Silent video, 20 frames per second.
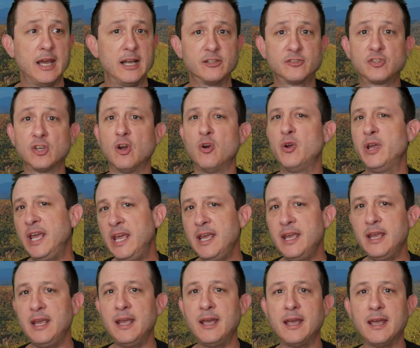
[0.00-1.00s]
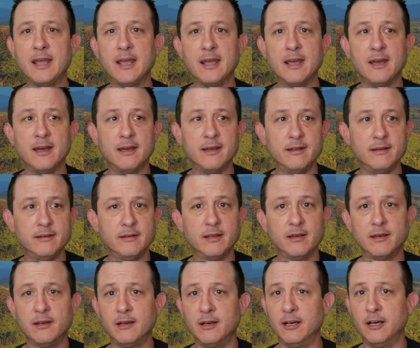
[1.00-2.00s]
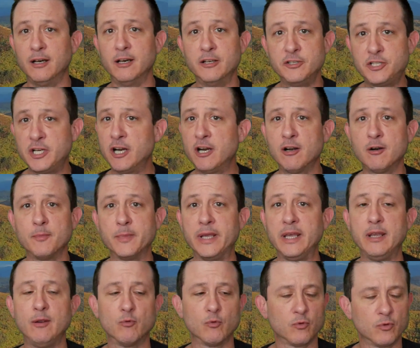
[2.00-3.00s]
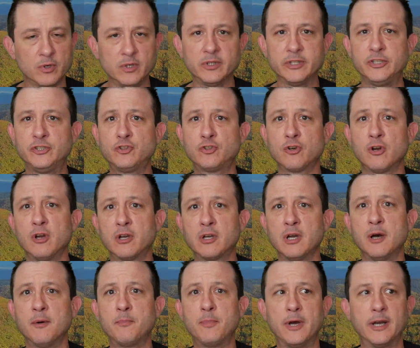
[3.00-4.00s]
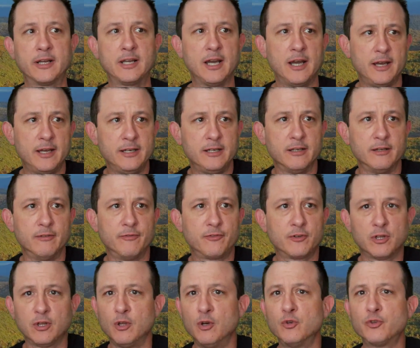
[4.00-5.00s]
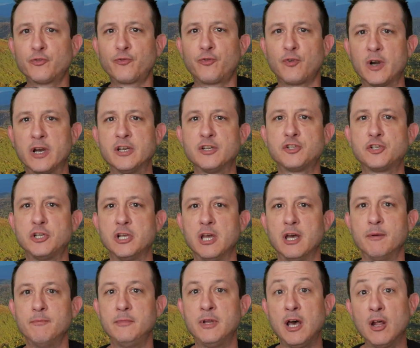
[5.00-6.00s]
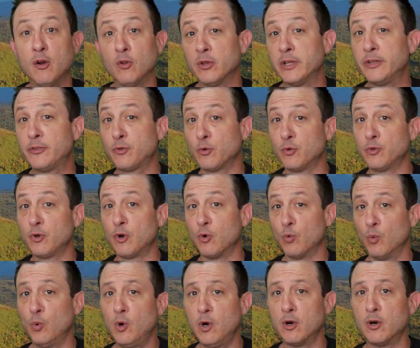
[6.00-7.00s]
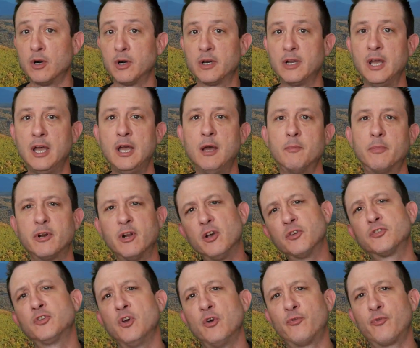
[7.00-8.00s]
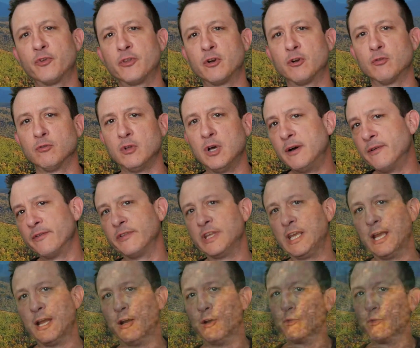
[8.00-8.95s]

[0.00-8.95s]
And so he and Jeromy really struck up a kind of close friendship, not only through their work, but also for their love of the